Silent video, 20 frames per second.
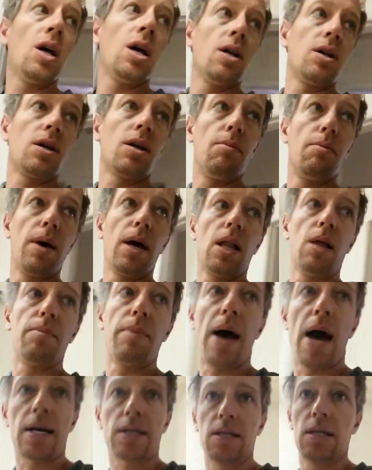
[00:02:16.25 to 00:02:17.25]
You're gonna mail it
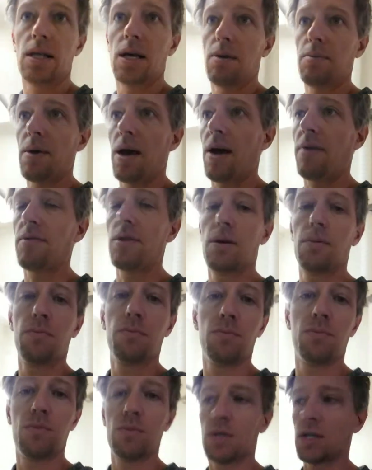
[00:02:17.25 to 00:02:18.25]
back to them, have
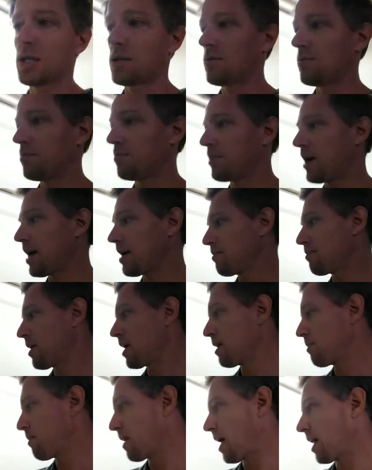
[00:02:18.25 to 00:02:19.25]
them just
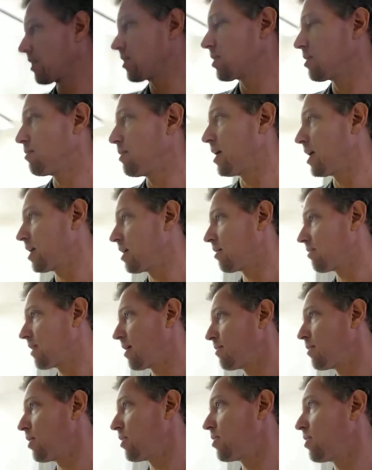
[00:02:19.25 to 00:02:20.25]
PayPal you the money or
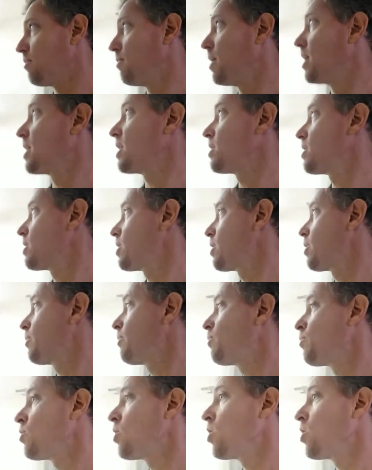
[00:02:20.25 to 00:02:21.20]
Venmo the money to you.